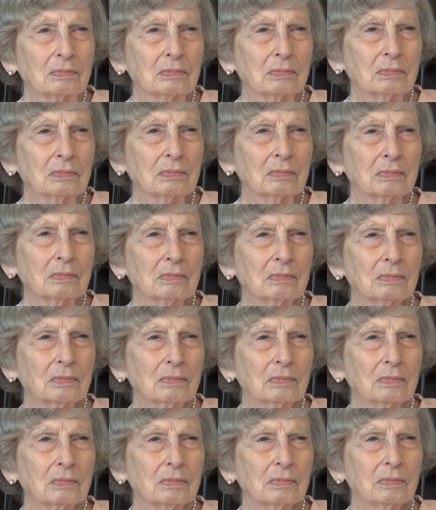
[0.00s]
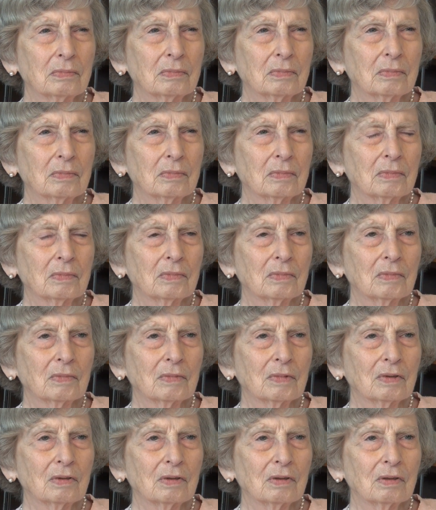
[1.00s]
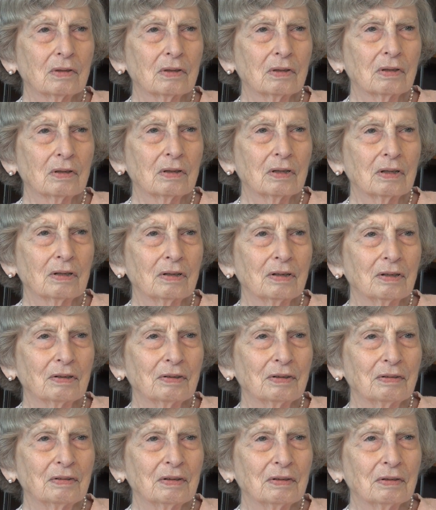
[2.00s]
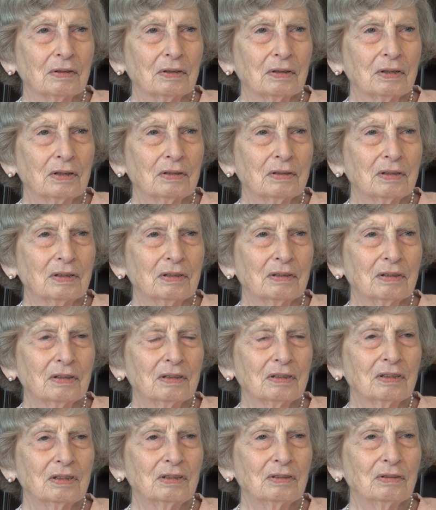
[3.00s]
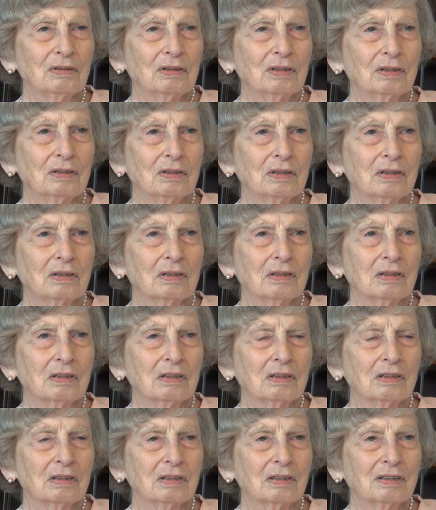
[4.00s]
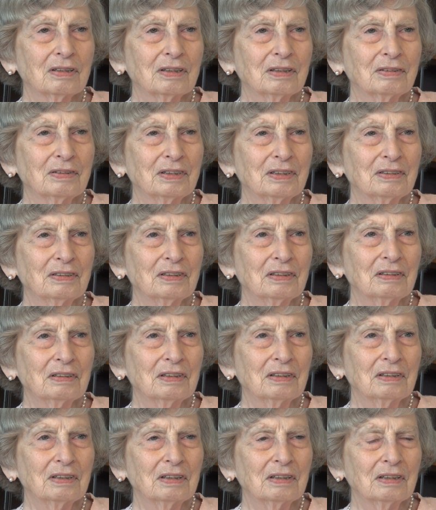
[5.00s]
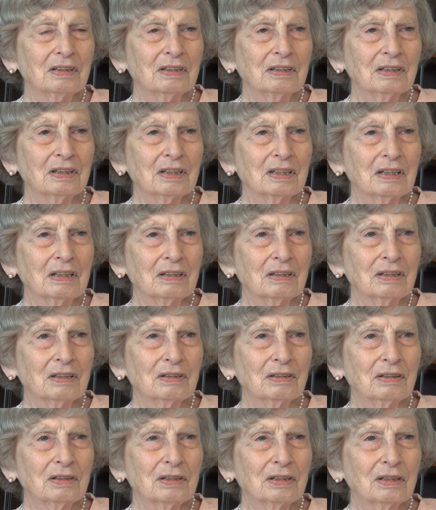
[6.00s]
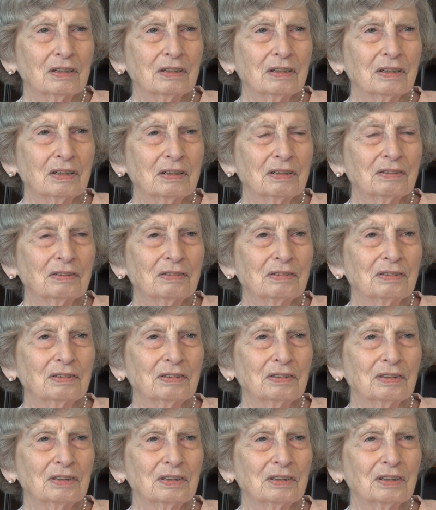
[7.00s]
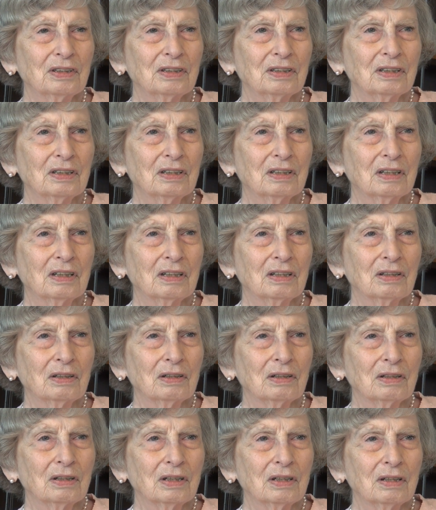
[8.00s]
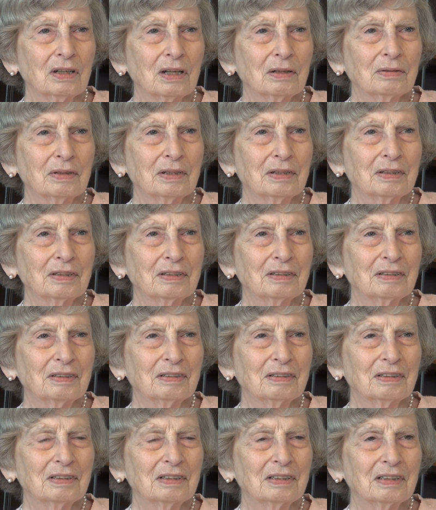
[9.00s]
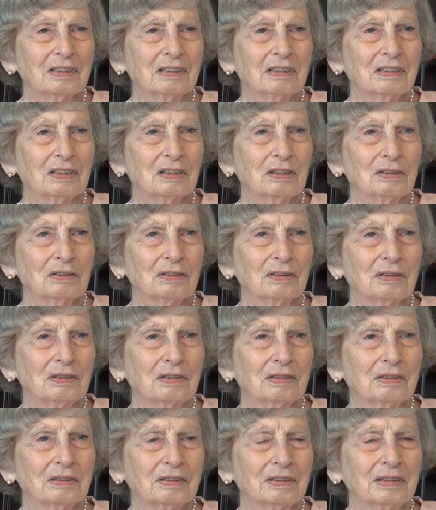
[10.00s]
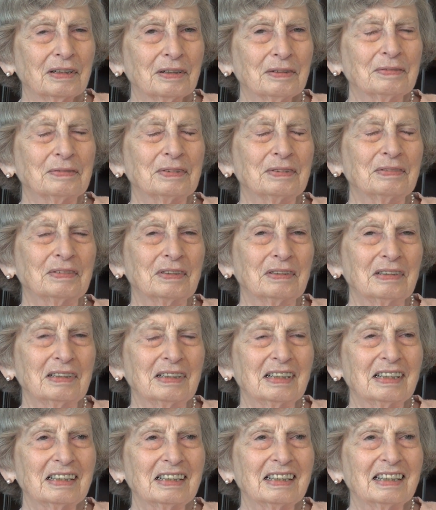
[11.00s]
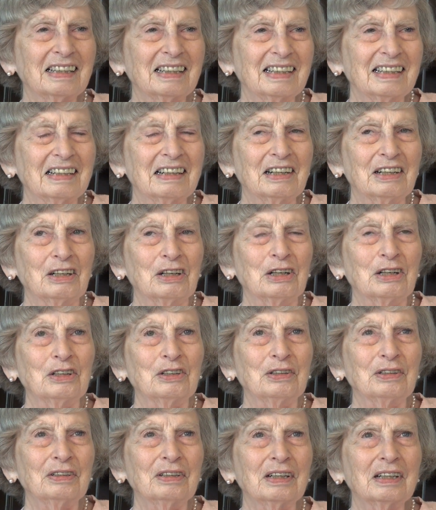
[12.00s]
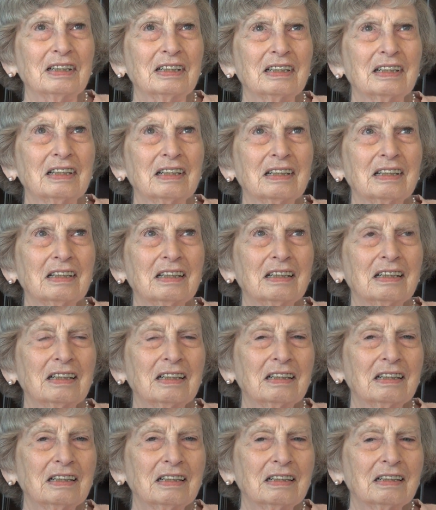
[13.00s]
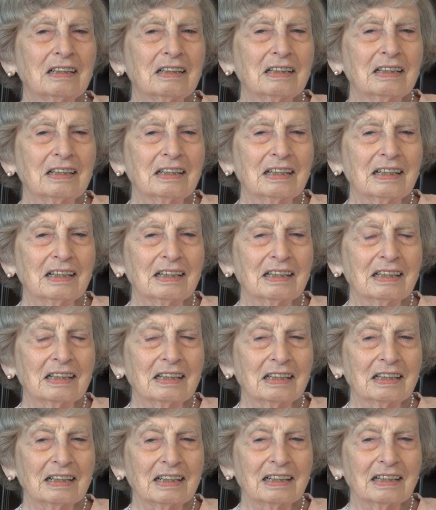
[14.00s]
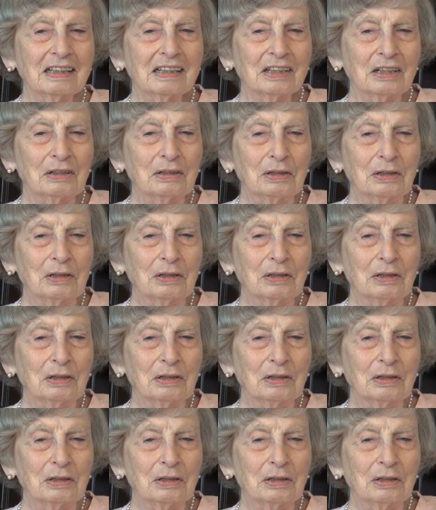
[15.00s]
Well, let's talk about uh, your career. As I recall, you uh, started where many of us in our profession would say sort of one of the top places, uh, Harvard, at the yeah. law school library. Tell us about uh, some about that job.